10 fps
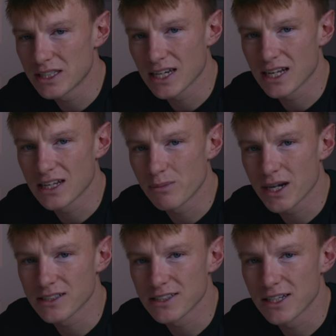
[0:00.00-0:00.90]
to get it in a
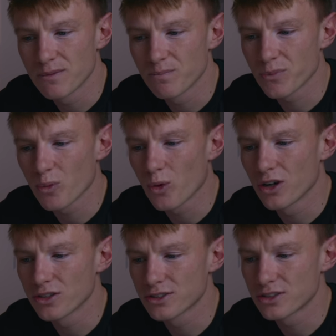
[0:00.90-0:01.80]
magazine
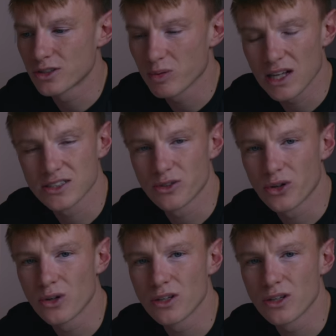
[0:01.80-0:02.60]
was to plaster it